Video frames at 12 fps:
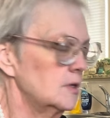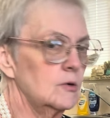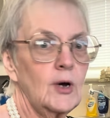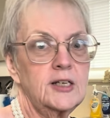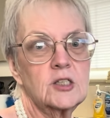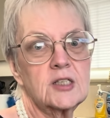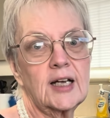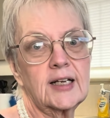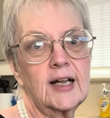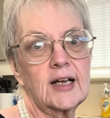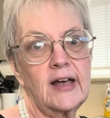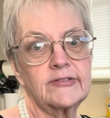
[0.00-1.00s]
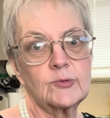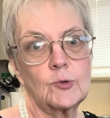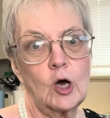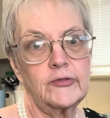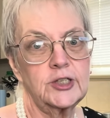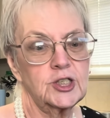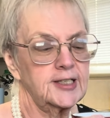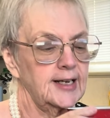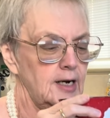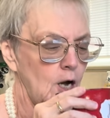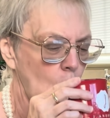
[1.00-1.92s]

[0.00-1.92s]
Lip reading: Wait just a second, I gotta have some coffee, just a second.